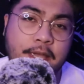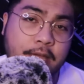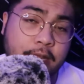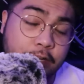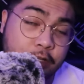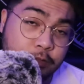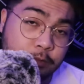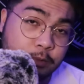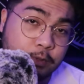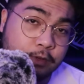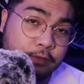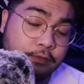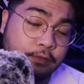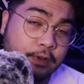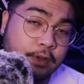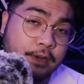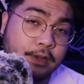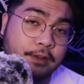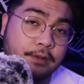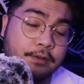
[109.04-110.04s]
and it's really
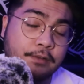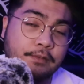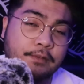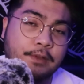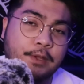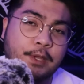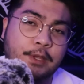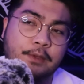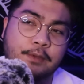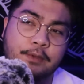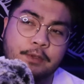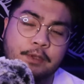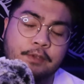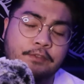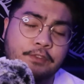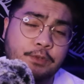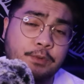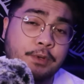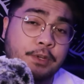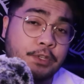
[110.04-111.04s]
fun and
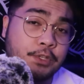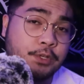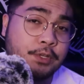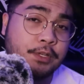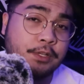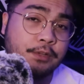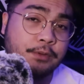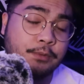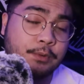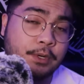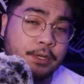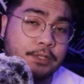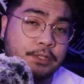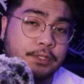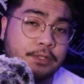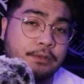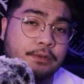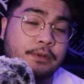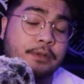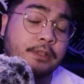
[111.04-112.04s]
gives you an adrenaline
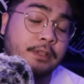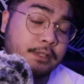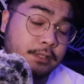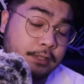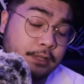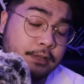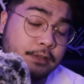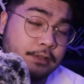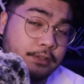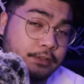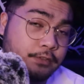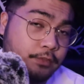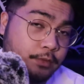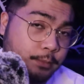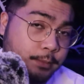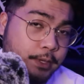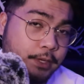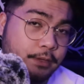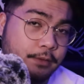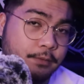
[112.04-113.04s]
rush, or at least it does for
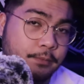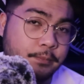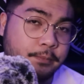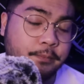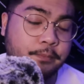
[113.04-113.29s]
me.